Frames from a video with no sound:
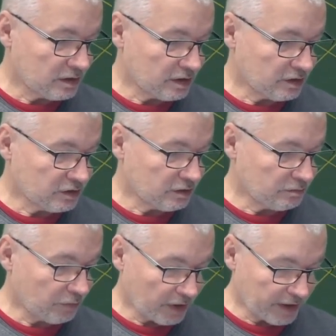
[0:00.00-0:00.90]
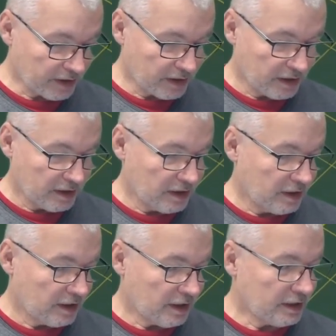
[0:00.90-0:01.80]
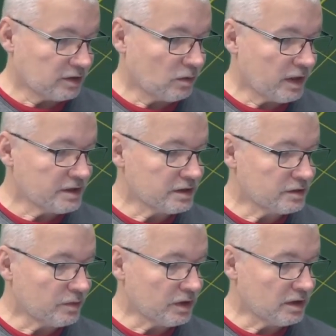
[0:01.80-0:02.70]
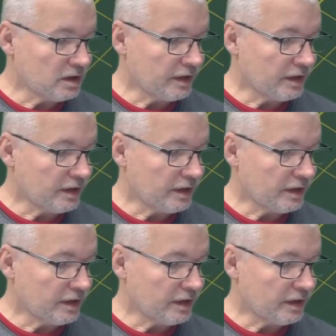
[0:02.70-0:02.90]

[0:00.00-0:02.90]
it should blink at twice the speed.